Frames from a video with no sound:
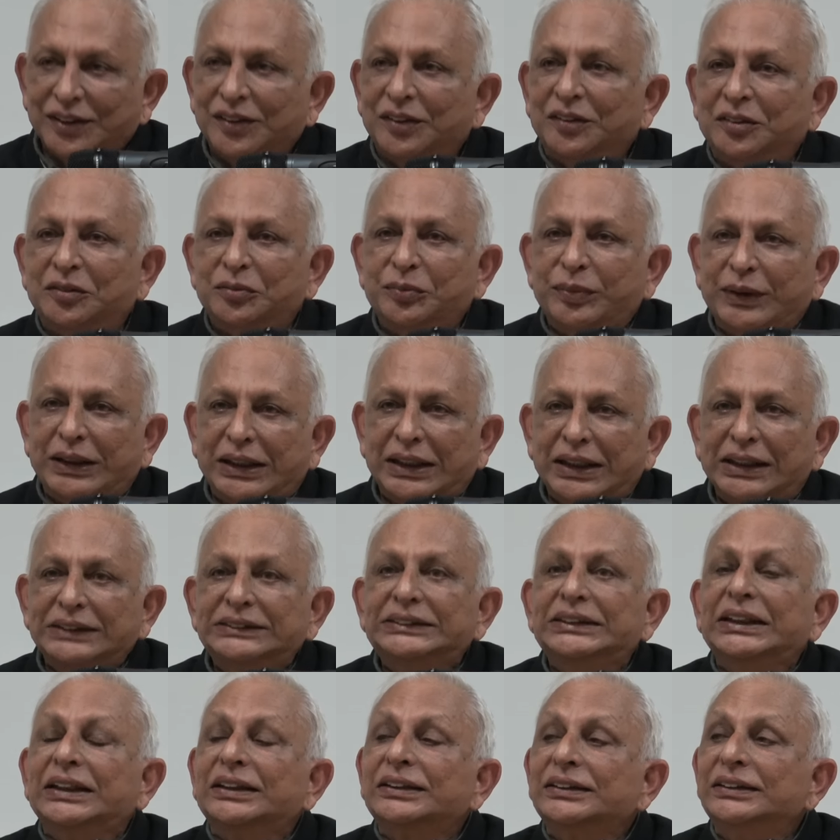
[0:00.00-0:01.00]
or
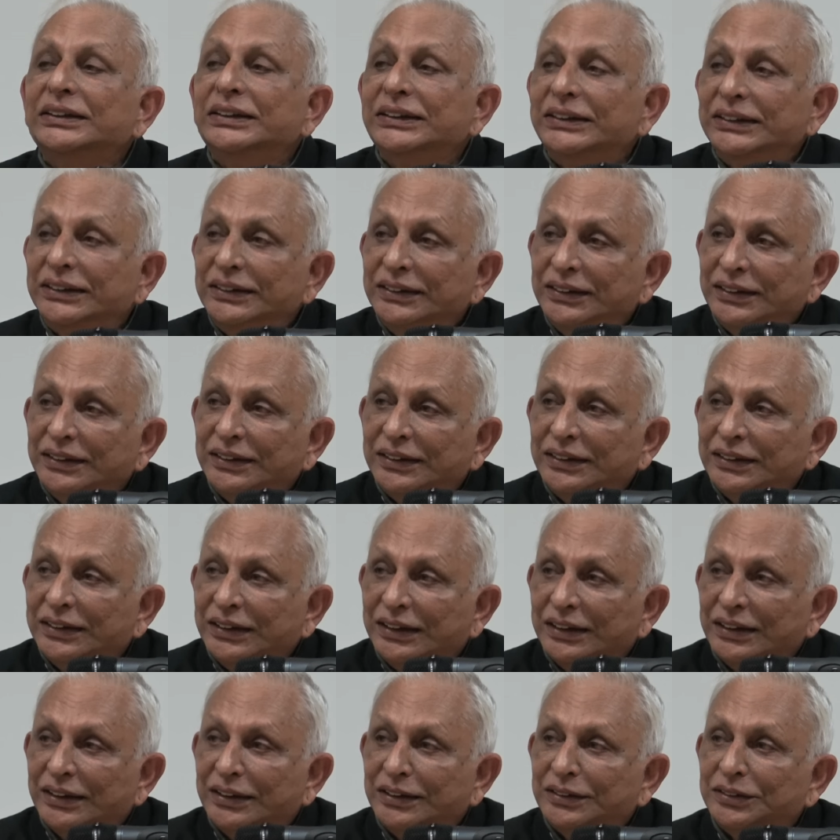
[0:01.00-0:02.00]
Parashakti
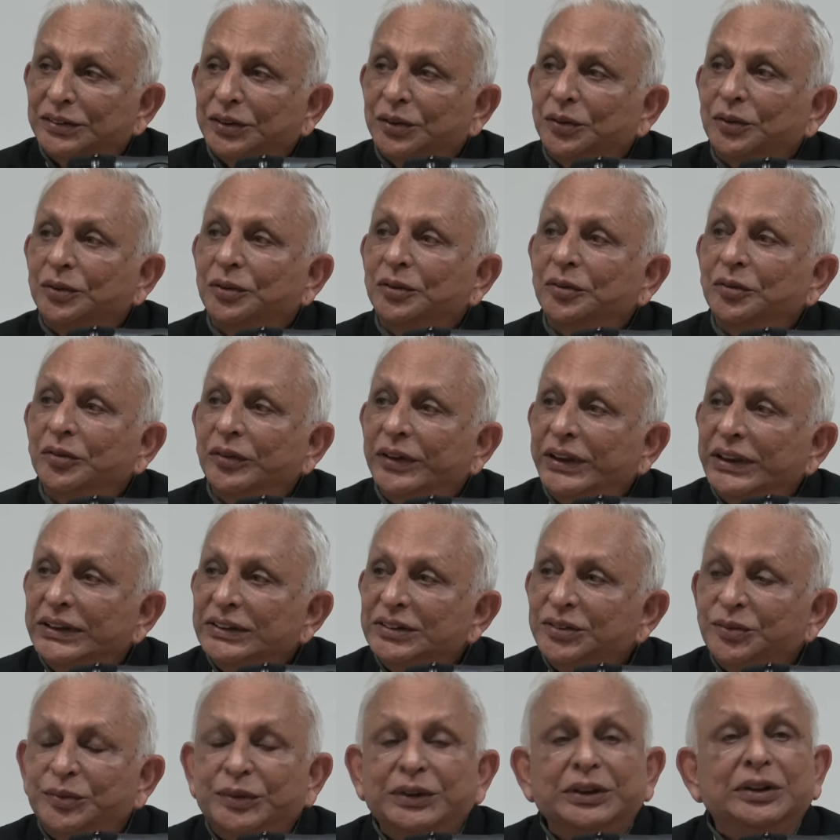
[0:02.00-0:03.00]
has
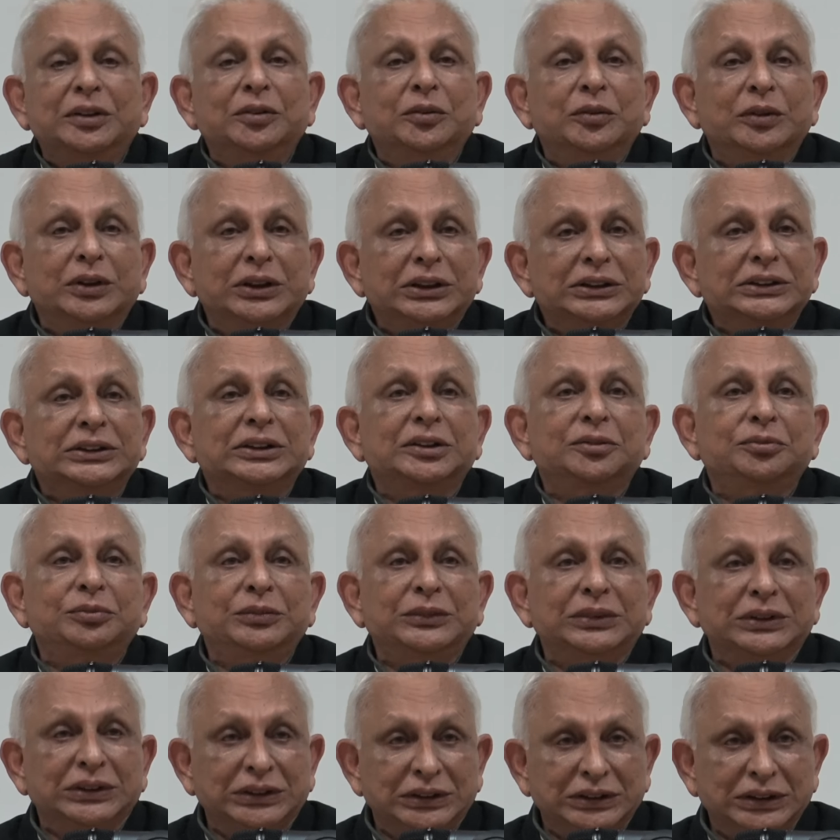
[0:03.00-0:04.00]
always been
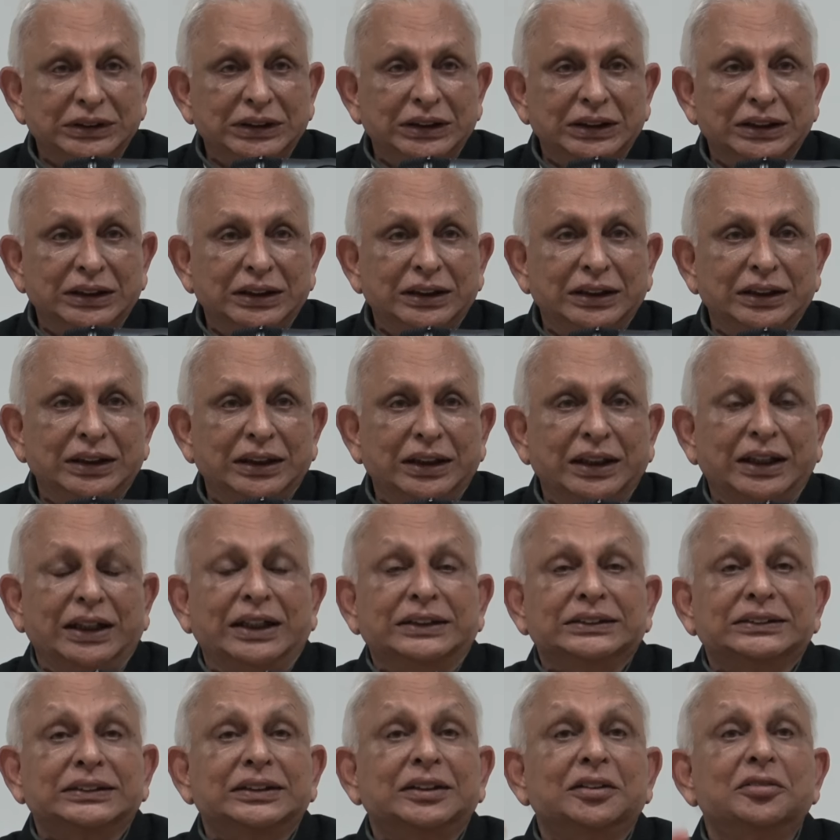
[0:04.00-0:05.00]
worshipped
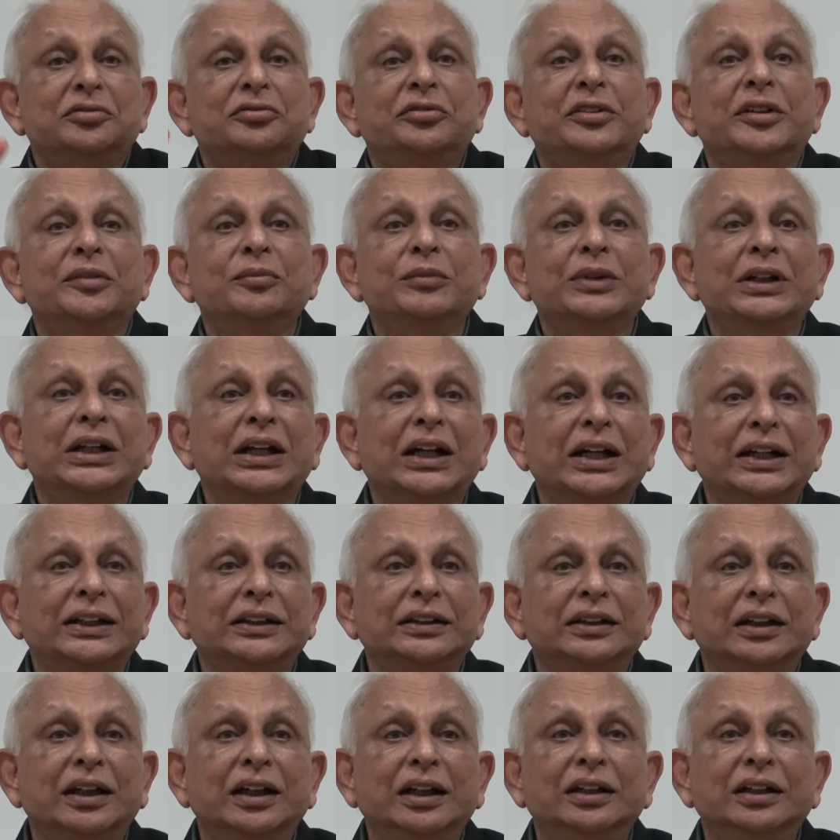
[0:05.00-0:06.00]
as the feminine